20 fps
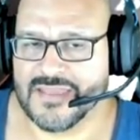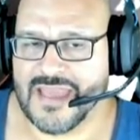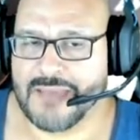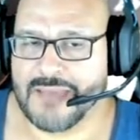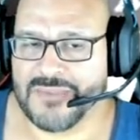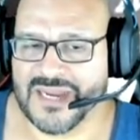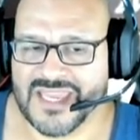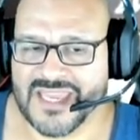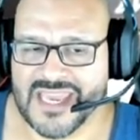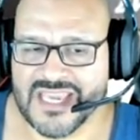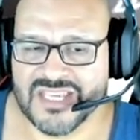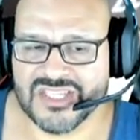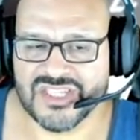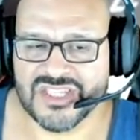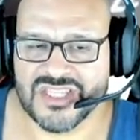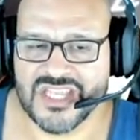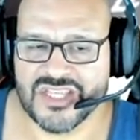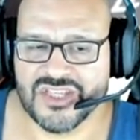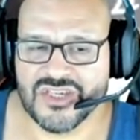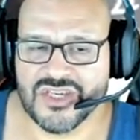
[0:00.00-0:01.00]

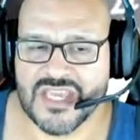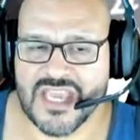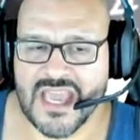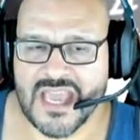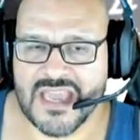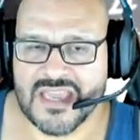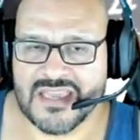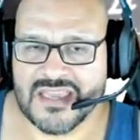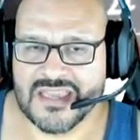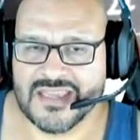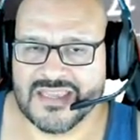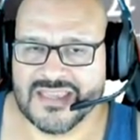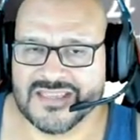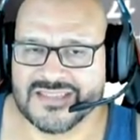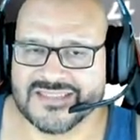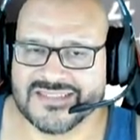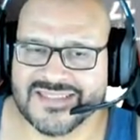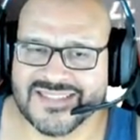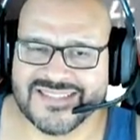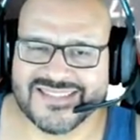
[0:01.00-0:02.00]
application that you get, it,
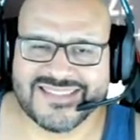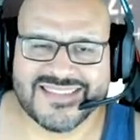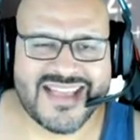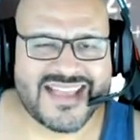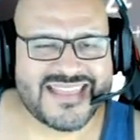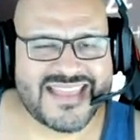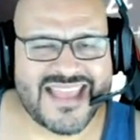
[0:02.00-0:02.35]
it's it's not